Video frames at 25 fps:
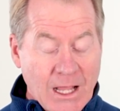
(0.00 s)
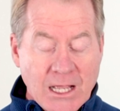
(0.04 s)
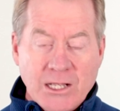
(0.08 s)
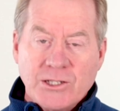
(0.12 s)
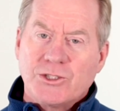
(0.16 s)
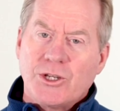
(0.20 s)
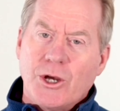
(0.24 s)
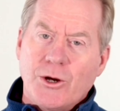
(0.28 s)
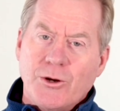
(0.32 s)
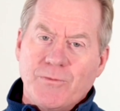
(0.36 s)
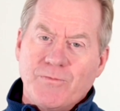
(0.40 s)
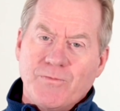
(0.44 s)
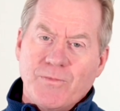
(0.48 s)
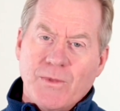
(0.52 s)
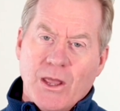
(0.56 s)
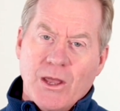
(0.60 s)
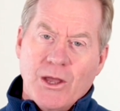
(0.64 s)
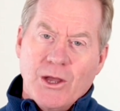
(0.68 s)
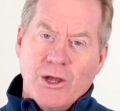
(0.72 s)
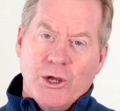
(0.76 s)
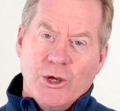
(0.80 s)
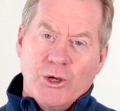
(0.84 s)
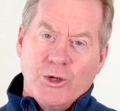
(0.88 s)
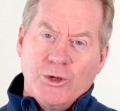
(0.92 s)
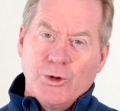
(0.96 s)
So,
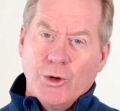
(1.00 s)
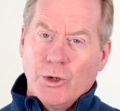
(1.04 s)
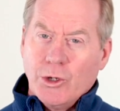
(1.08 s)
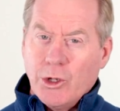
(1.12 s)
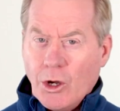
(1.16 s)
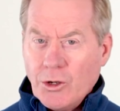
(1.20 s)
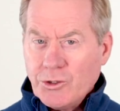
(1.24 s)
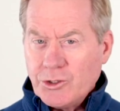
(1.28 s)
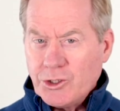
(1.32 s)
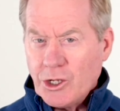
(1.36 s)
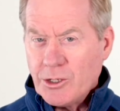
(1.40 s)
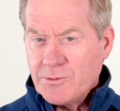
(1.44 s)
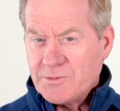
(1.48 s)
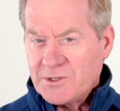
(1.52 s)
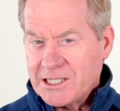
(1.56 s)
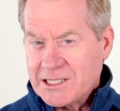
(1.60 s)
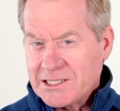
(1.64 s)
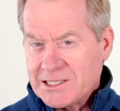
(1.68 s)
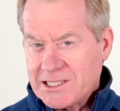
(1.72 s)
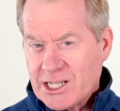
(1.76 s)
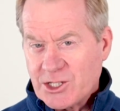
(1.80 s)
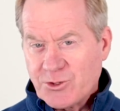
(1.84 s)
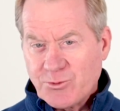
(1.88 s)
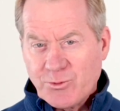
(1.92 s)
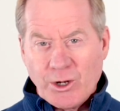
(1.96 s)
your long-term
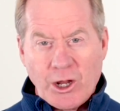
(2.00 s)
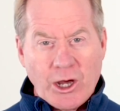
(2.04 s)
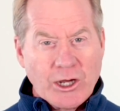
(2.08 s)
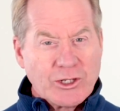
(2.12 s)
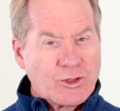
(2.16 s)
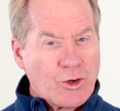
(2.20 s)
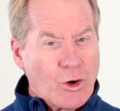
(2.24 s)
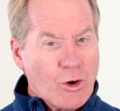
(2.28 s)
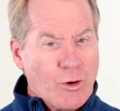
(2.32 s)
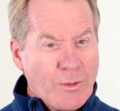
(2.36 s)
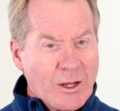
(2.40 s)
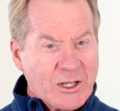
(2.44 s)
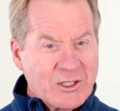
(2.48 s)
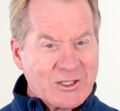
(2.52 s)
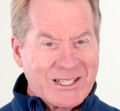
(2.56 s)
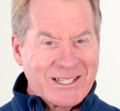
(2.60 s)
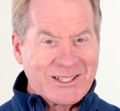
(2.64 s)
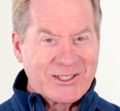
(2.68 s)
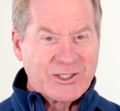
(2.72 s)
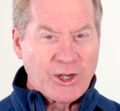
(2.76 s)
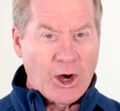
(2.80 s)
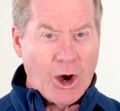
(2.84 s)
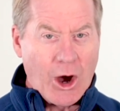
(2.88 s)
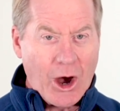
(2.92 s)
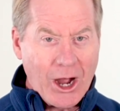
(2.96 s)
success relies almost
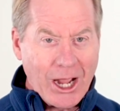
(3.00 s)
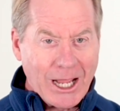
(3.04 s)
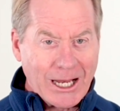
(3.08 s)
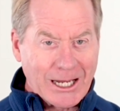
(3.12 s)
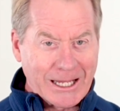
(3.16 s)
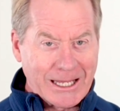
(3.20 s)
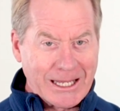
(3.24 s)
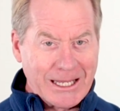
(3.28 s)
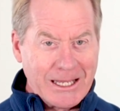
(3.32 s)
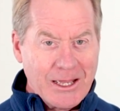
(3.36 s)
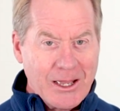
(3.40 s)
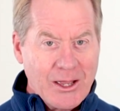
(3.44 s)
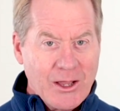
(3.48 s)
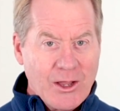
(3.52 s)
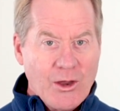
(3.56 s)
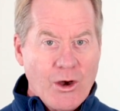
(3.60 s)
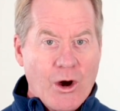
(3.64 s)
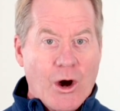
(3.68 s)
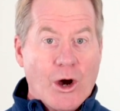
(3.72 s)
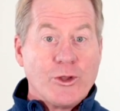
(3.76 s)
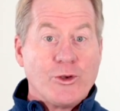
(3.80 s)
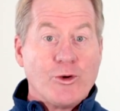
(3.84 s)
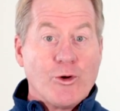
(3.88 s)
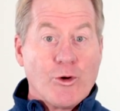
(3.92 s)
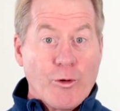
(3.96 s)
entirely
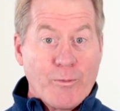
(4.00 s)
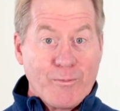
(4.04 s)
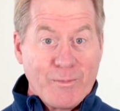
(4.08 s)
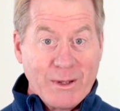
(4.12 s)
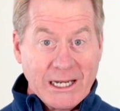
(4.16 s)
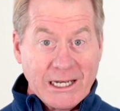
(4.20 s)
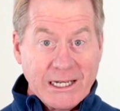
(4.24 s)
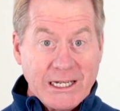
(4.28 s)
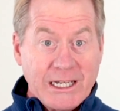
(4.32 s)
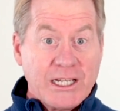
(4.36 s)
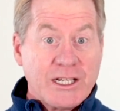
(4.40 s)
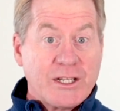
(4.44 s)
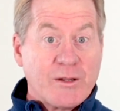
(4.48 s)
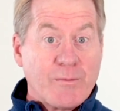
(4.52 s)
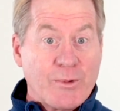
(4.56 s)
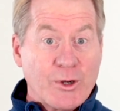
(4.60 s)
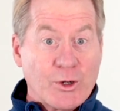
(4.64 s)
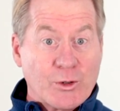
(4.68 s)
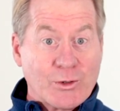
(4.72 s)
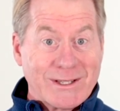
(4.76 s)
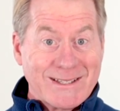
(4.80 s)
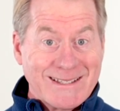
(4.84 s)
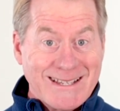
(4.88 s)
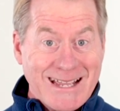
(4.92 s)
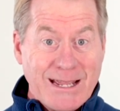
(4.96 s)
on your ability to
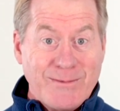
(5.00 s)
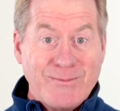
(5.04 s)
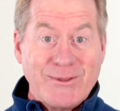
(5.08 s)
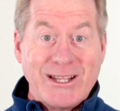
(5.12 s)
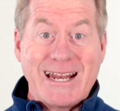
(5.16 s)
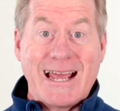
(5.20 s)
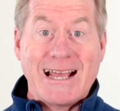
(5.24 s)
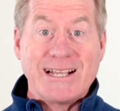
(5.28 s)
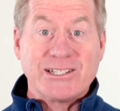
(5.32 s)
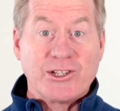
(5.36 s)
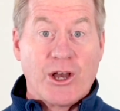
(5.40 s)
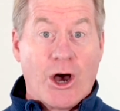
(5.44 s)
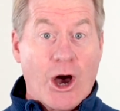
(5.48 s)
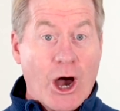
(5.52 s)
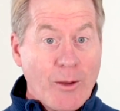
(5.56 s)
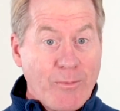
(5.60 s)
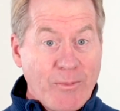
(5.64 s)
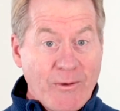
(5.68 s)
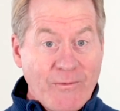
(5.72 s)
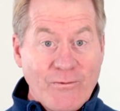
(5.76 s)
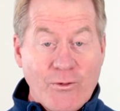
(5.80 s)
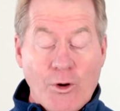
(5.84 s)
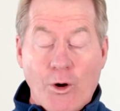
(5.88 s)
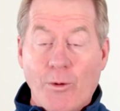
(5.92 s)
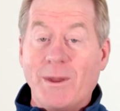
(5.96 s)
build a team that has
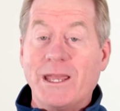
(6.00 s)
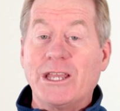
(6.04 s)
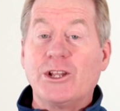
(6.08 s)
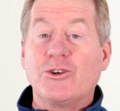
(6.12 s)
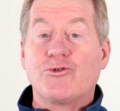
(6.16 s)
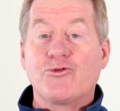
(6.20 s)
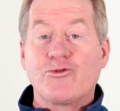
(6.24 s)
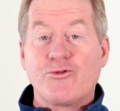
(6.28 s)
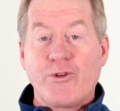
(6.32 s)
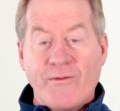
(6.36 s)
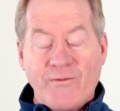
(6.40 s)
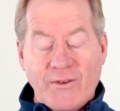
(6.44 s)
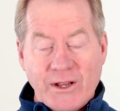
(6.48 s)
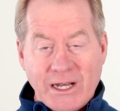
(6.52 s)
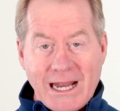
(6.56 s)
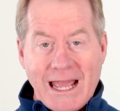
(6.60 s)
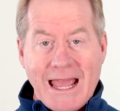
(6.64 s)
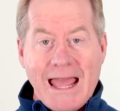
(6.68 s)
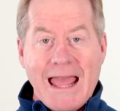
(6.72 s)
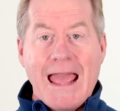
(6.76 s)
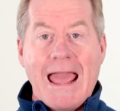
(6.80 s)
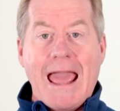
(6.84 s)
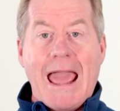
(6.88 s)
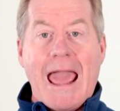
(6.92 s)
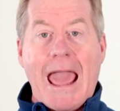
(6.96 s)
high-performing, driven,
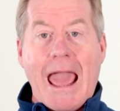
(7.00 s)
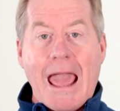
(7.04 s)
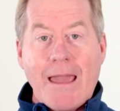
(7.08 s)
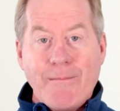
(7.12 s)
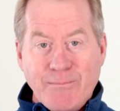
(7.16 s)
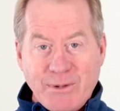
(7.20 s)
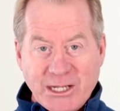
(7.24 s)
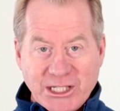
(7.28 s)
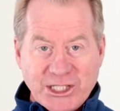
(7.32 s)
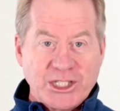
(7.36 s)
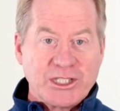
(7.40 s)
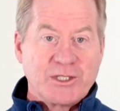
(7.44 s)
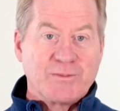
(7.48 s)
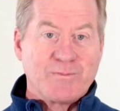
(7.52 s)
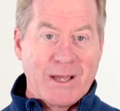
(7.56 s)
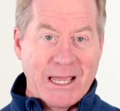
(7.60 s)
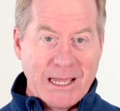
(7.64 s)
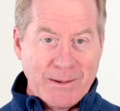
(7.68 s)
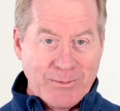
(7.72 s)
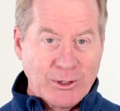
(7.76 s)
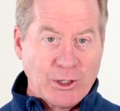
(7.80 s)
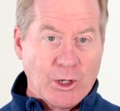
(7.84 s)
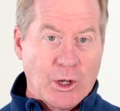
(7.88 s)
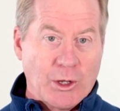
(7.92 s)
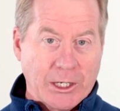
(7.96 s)
ambitious
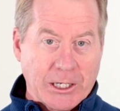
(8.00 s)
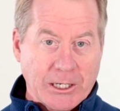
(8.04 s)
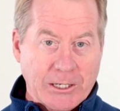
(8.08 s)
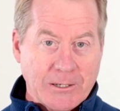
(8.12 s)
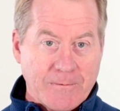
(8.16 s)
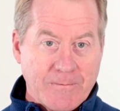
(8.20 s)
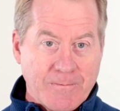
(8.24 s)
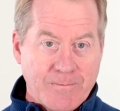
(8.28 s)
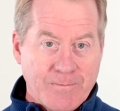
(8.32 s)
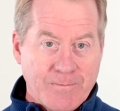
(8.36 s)
people on it.